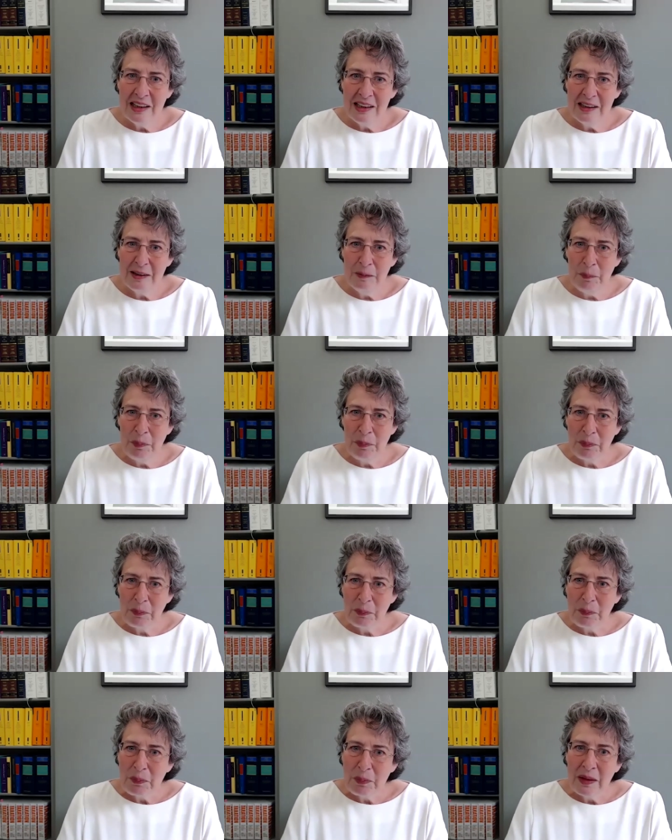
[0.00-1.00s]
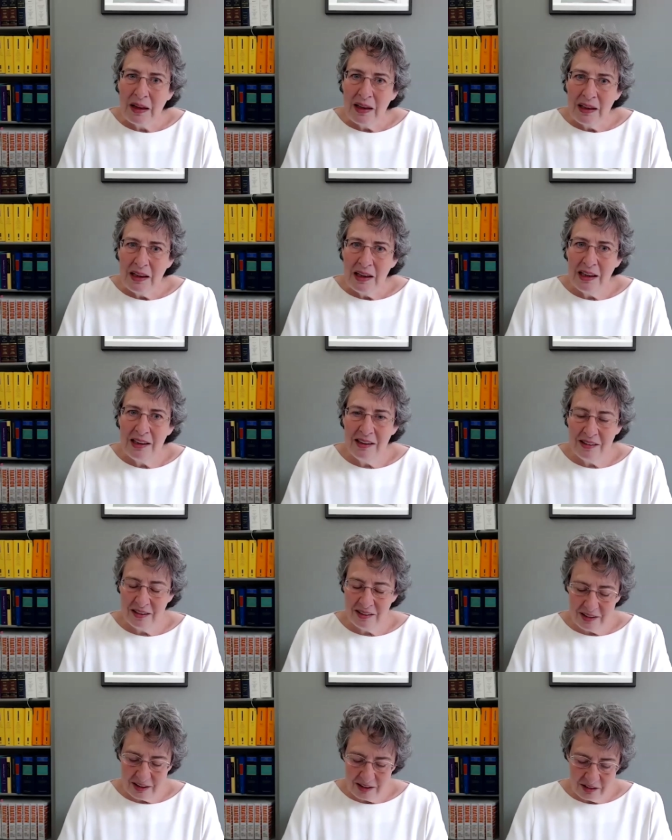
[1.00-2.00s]
Um, and,
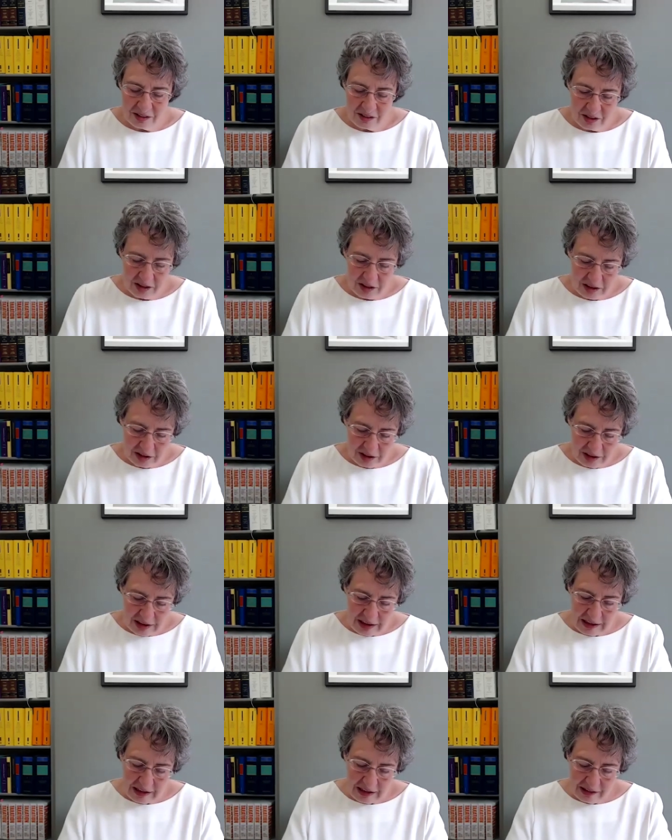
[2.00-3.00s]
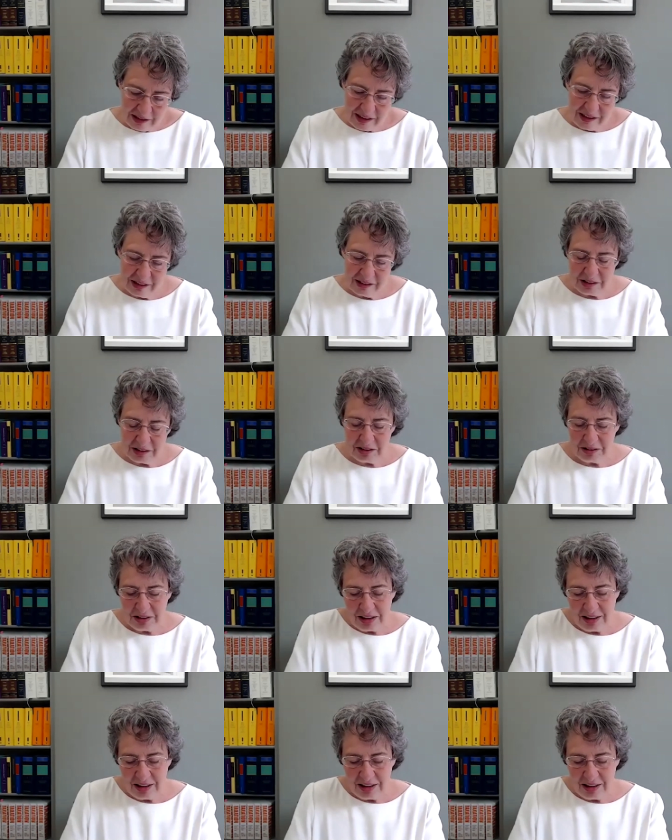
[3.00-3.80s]
and then uh,